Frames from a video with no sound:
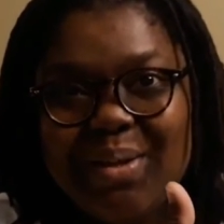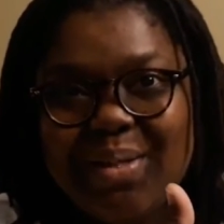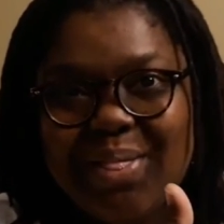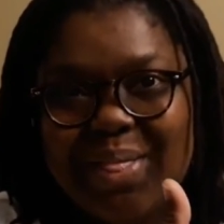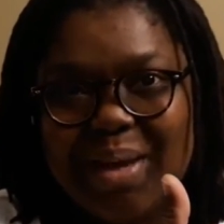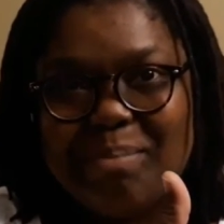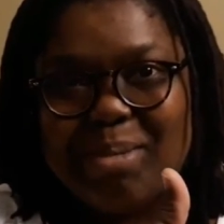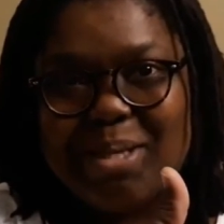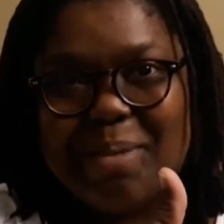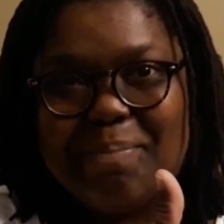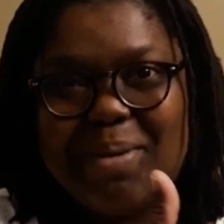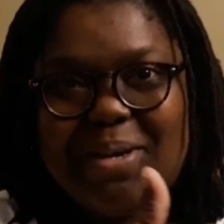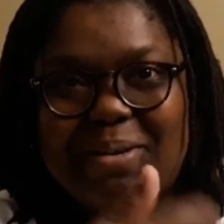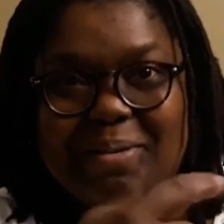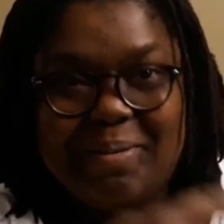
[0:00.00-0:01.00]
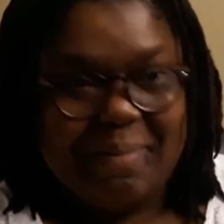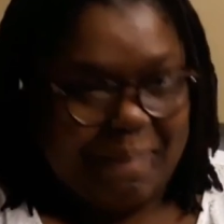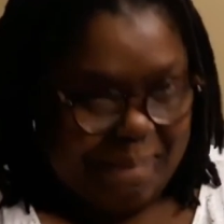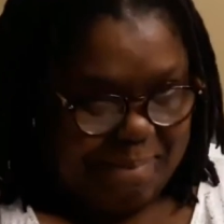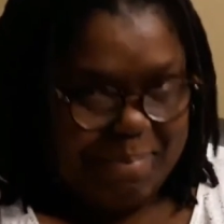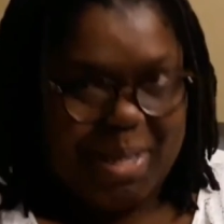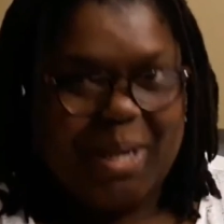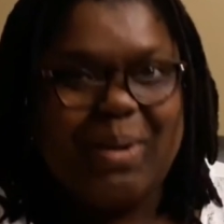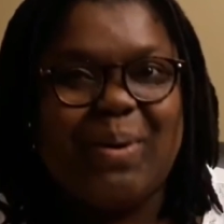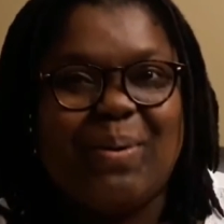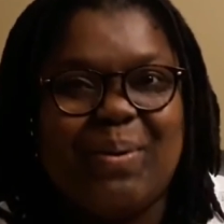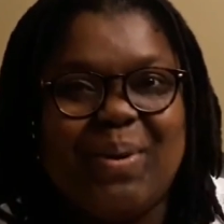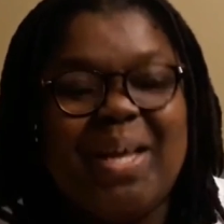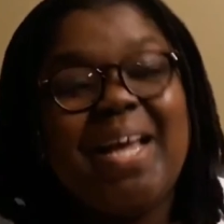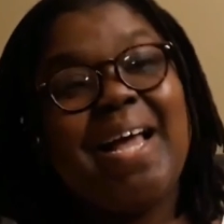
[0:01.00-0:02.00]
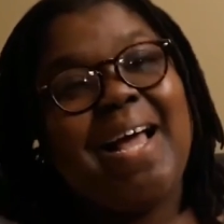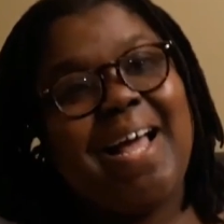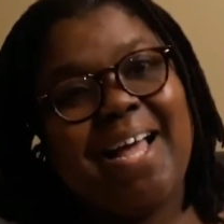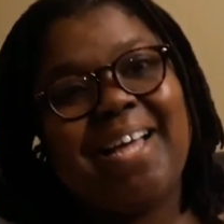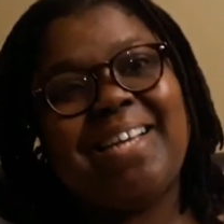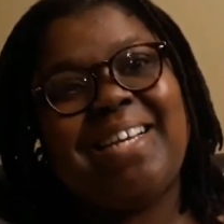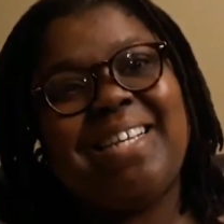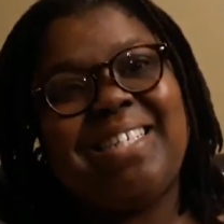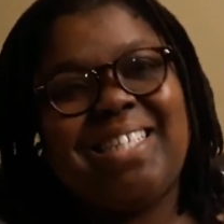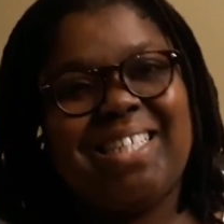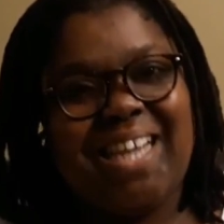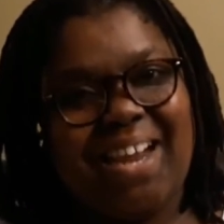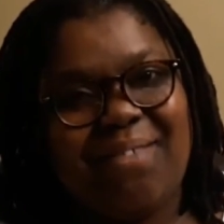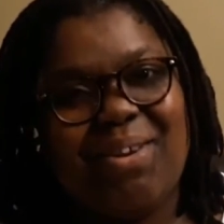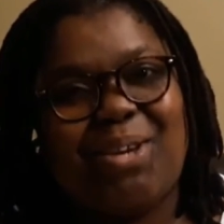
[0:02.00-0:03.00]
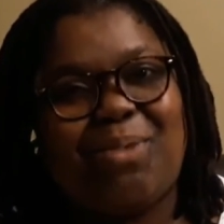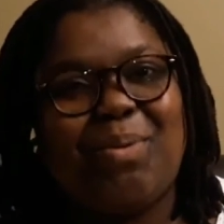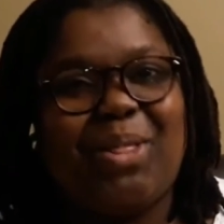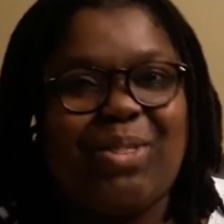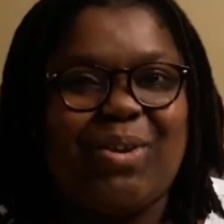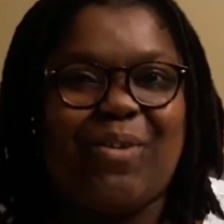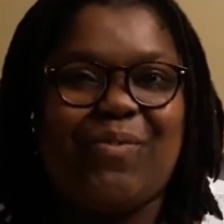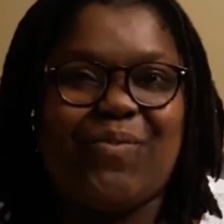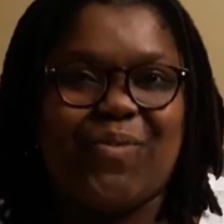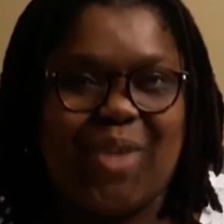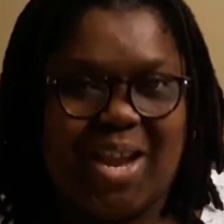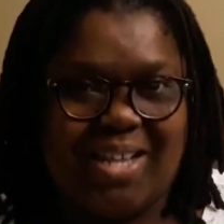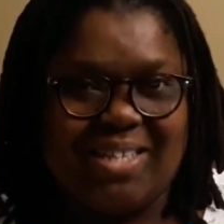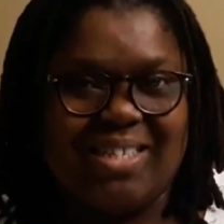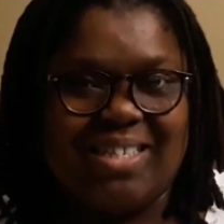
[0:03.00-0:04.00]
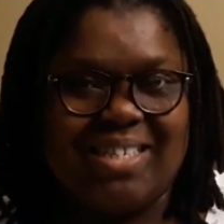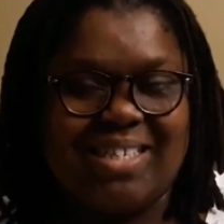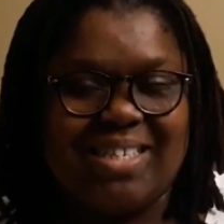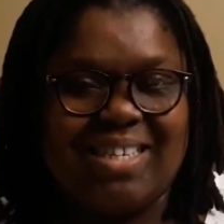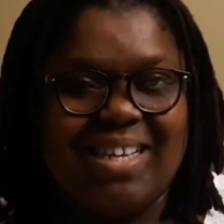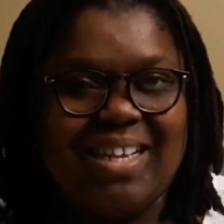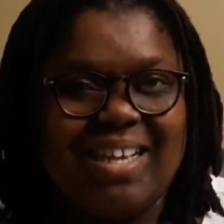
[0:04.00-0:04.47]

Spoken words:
thumbs up button below and share it with your friends.